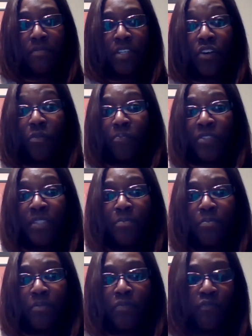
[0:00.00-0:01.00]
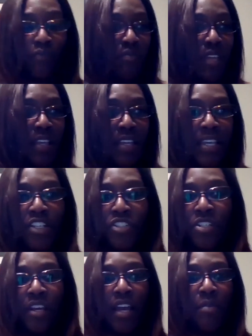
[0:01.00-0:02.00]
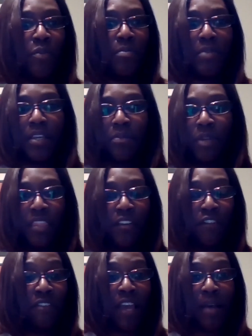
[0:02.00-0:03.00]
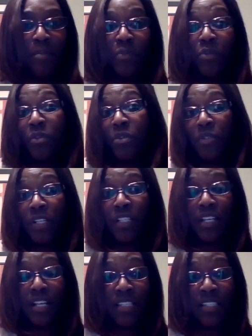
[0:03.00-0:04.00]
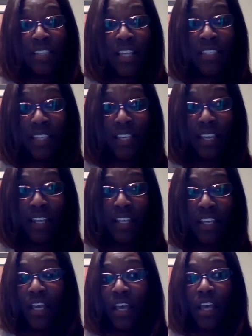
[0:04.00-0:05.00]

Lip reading: you know, each time we meet with the family, we're really assessing